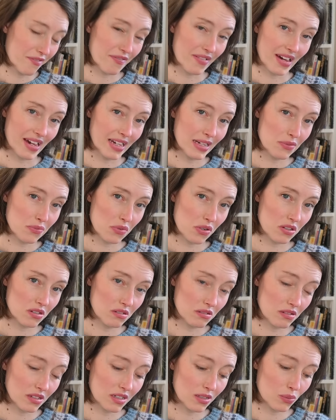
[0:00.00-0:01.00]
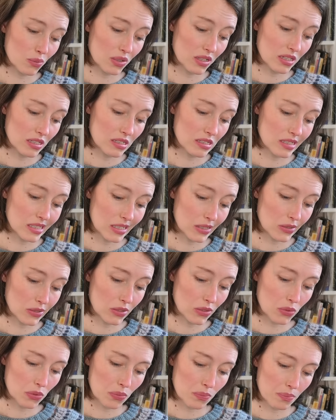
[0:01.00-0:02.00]
find one otherwise I don't
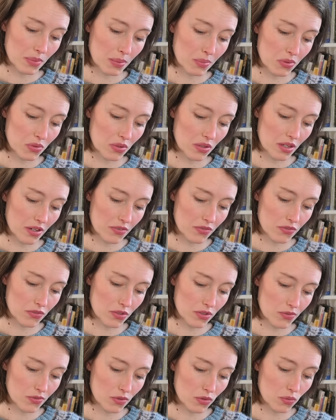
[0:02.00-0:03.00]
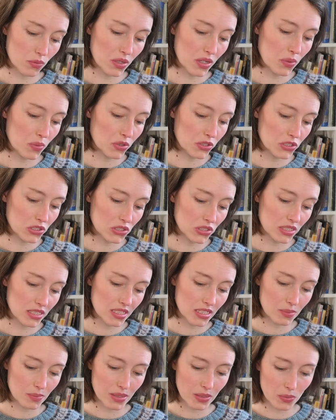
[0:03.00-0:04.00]
know maybe you have if you really want to knit
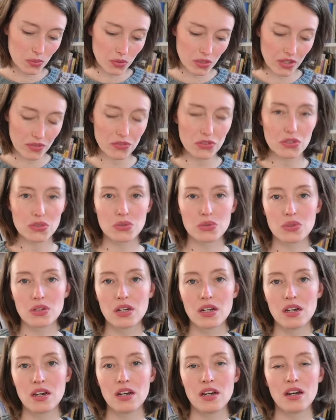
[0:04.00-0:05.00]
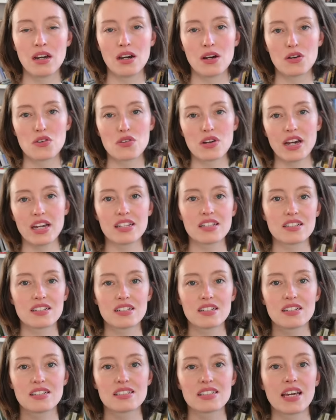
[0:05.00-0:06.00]
it maybe you have to write
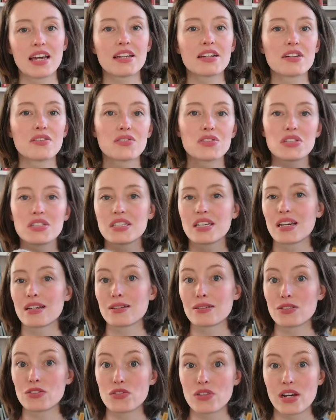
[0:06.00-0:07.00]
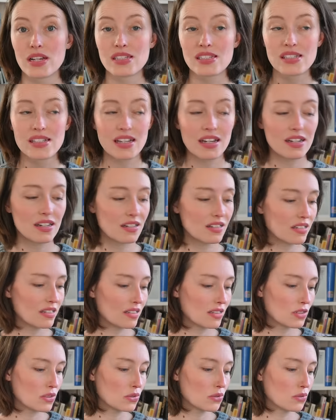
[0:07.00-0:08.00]
the designer if she can translate it
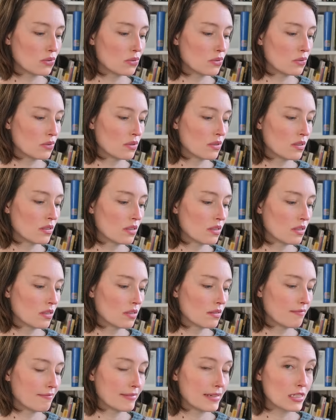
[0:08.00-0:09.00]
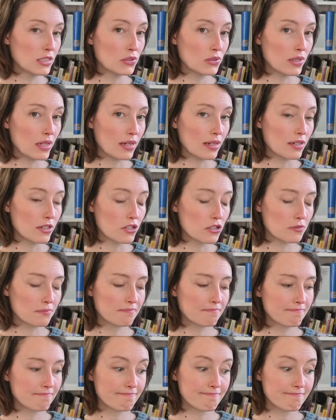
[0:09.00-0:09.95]
into into English.